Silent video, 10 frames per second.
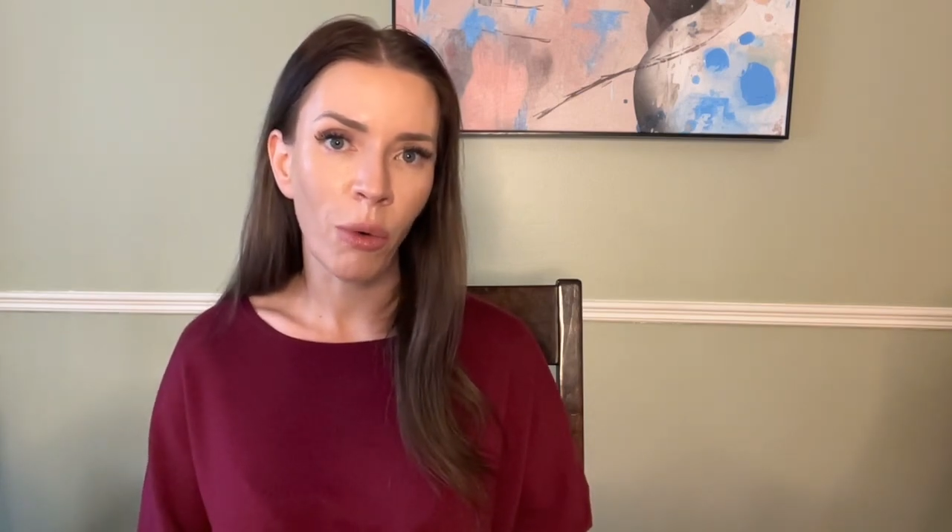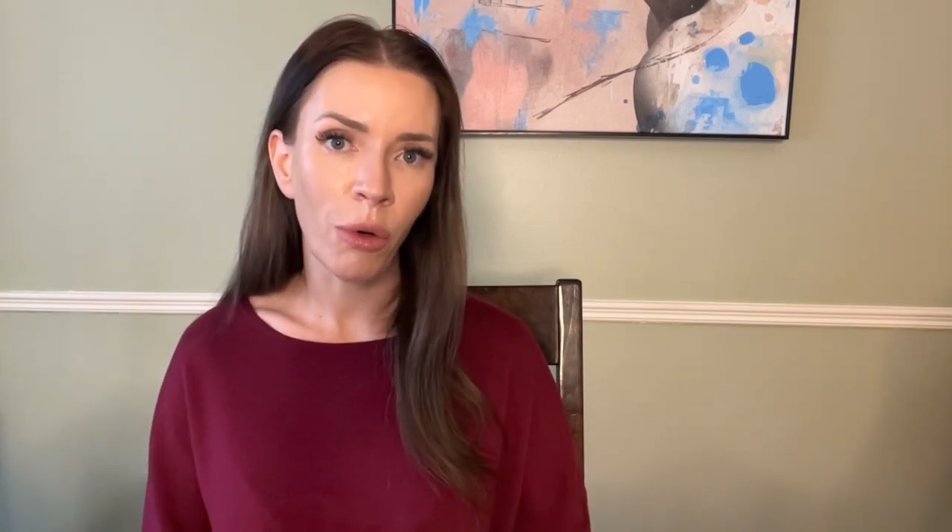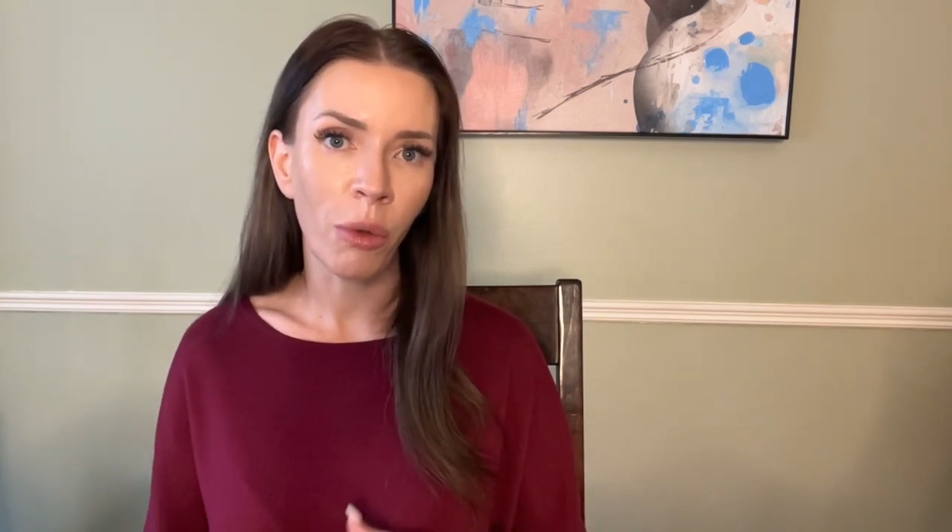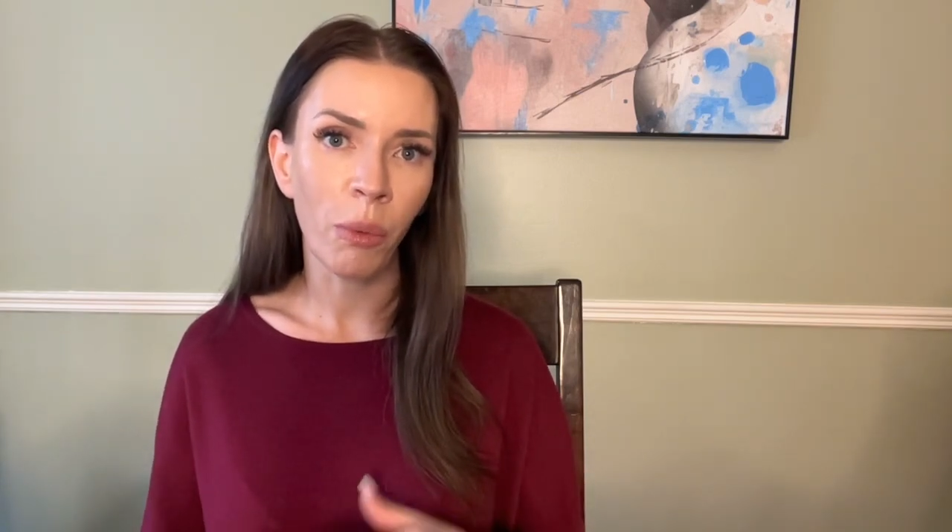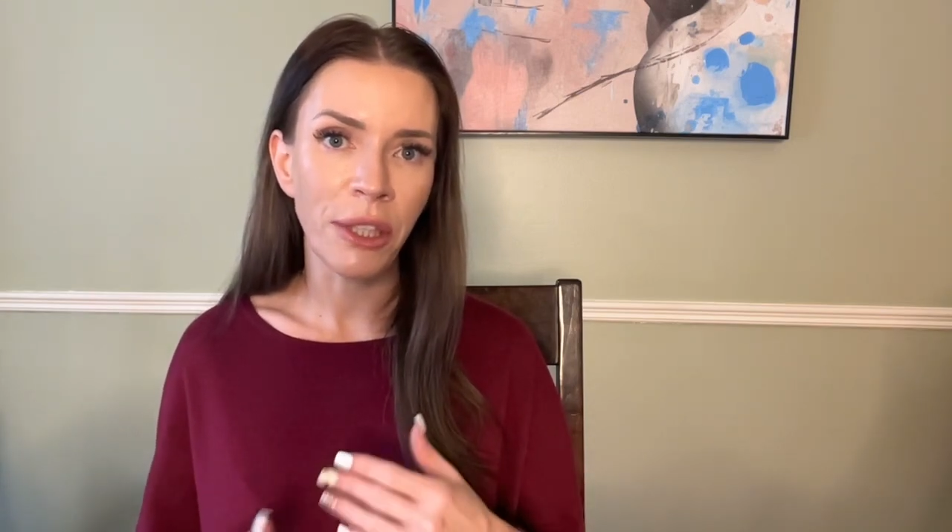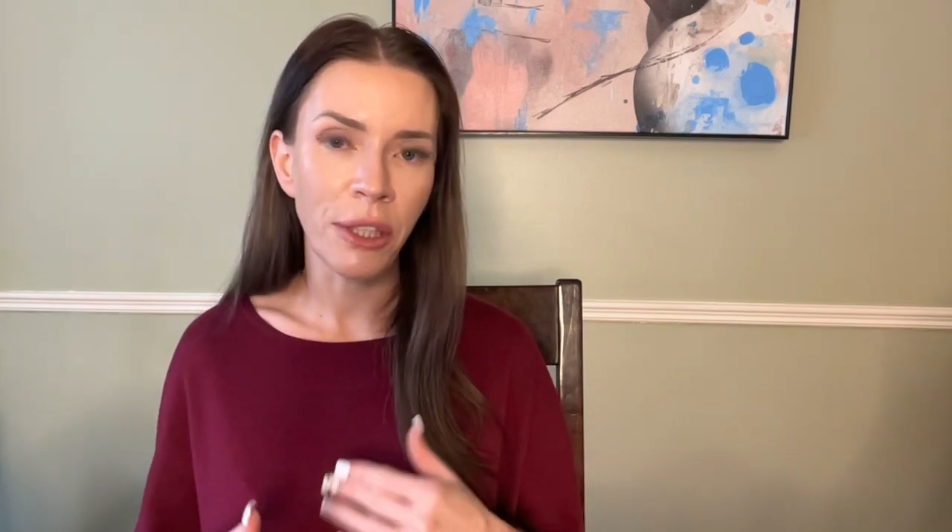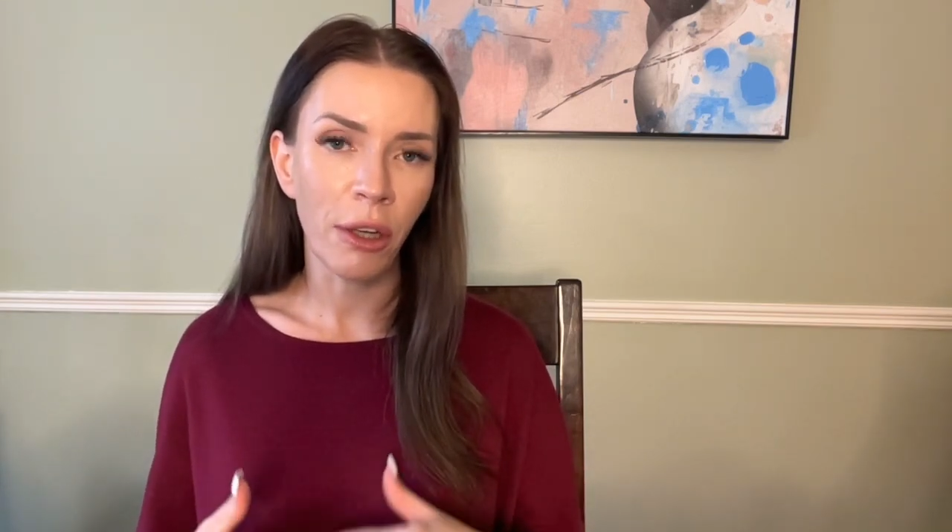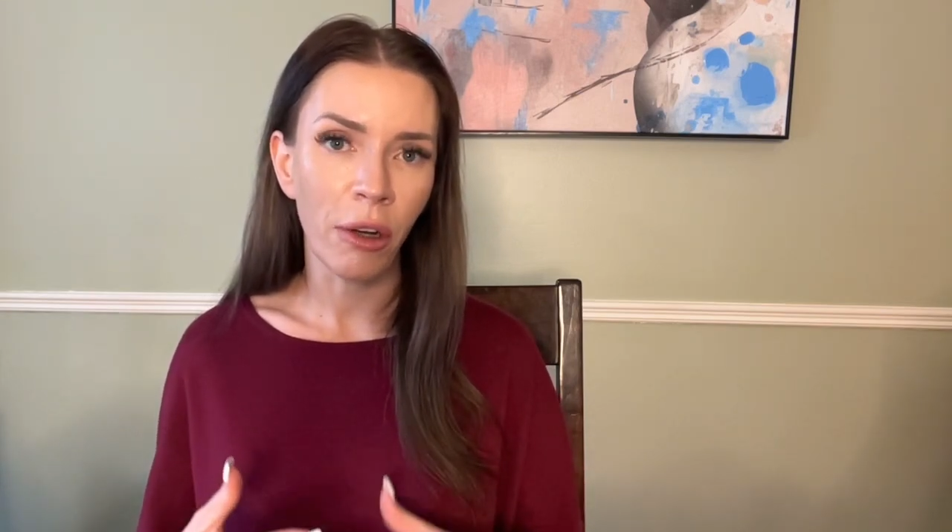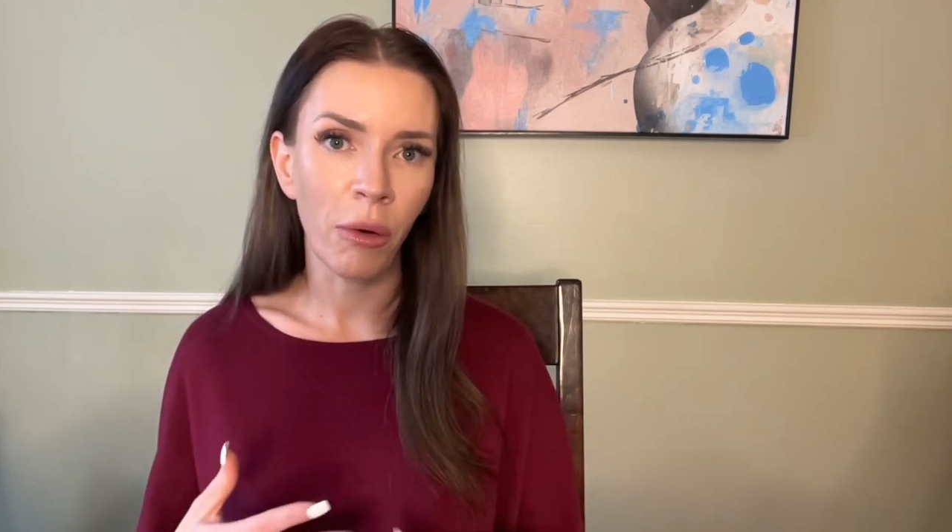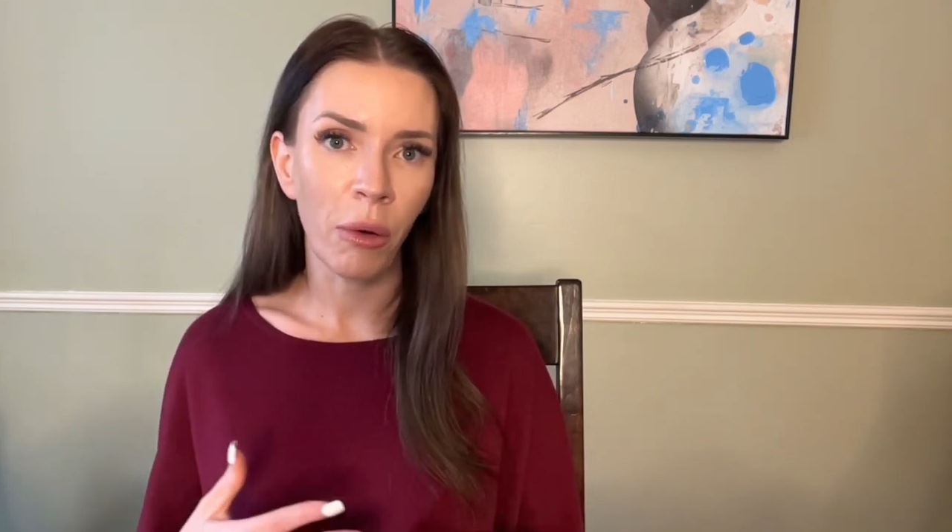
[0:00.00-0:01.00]
oral once
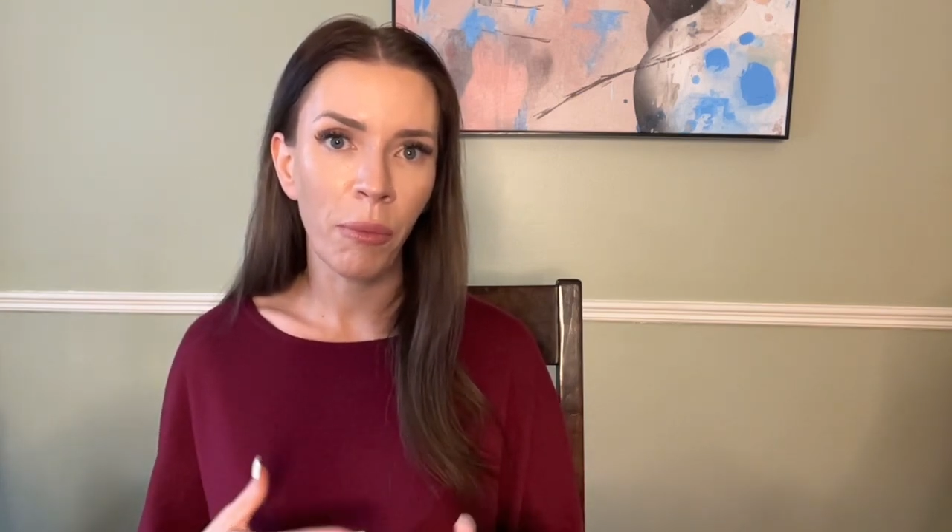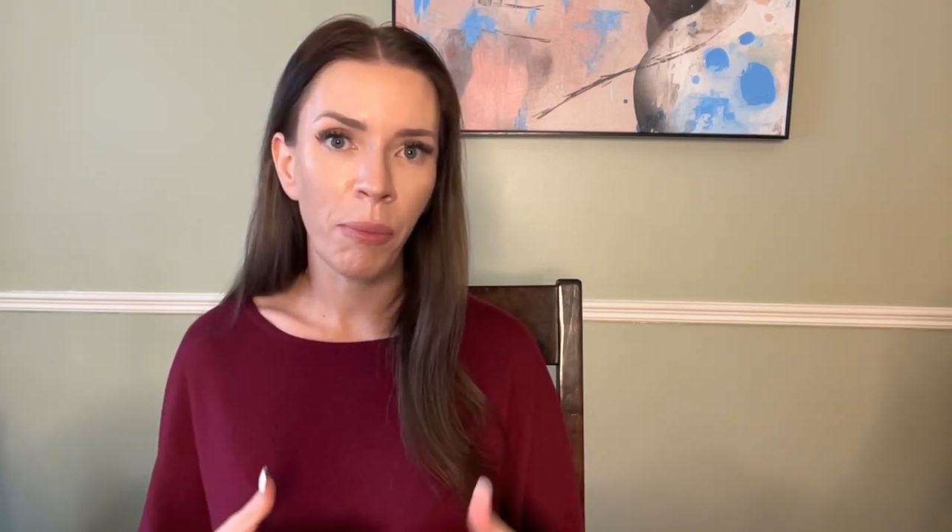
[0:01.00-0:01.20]
their